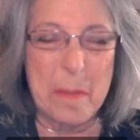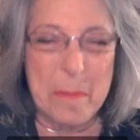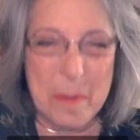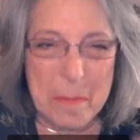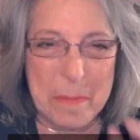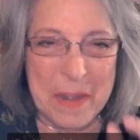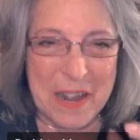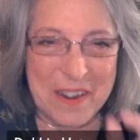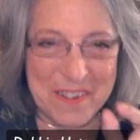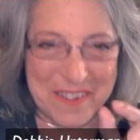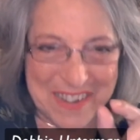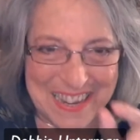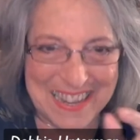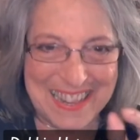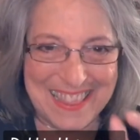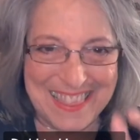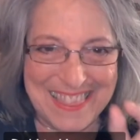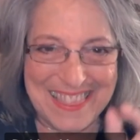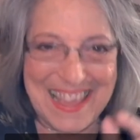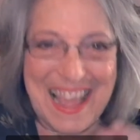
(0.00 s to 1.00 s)
I'm
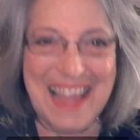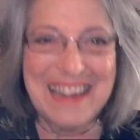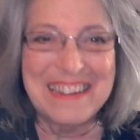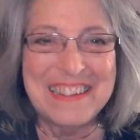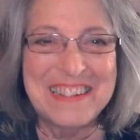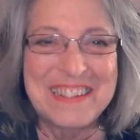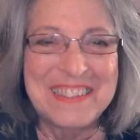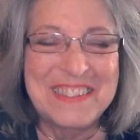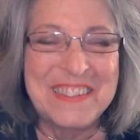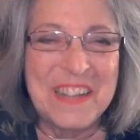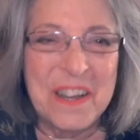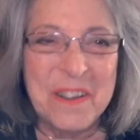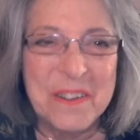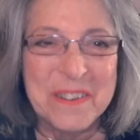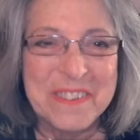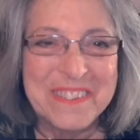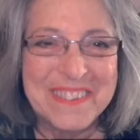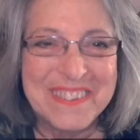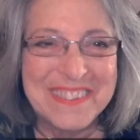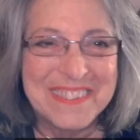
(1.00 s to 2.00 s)
about that
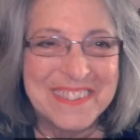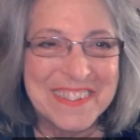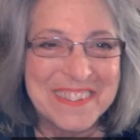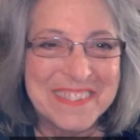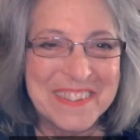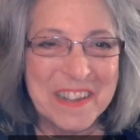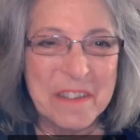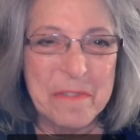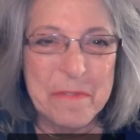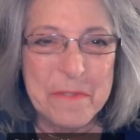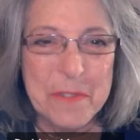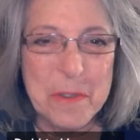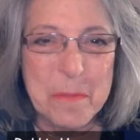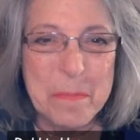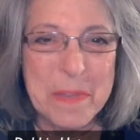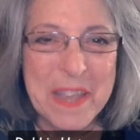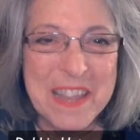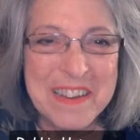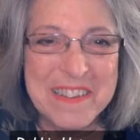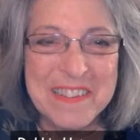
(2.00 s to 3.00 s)
close, just a
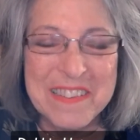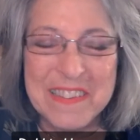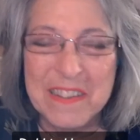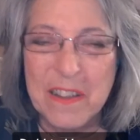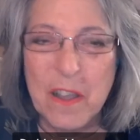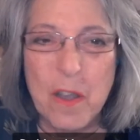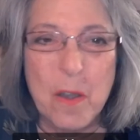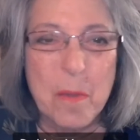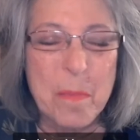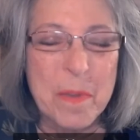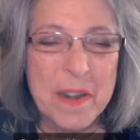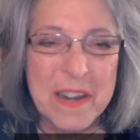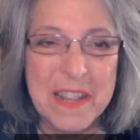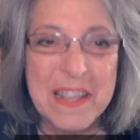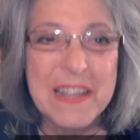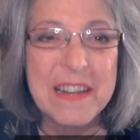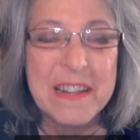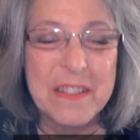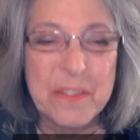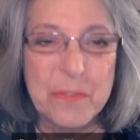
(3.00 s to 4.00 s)
few pages to go, but
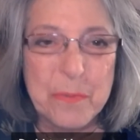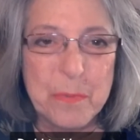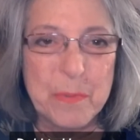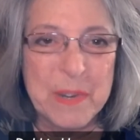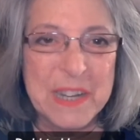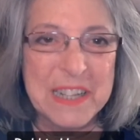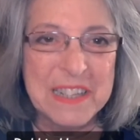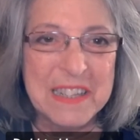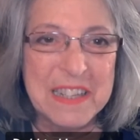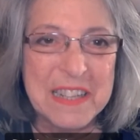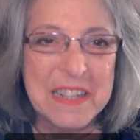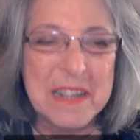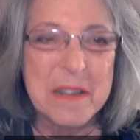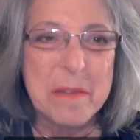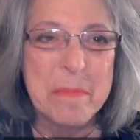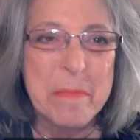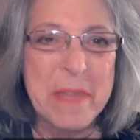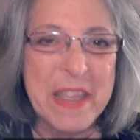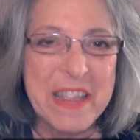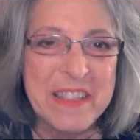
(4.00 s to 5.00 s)
it is really
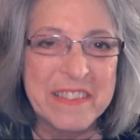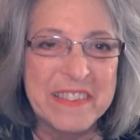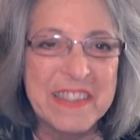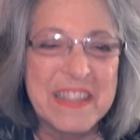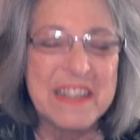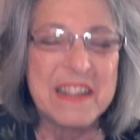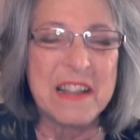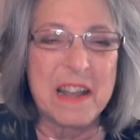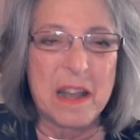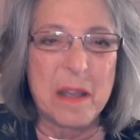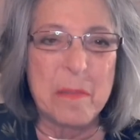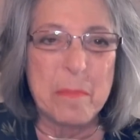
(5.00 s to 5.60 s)
amazing.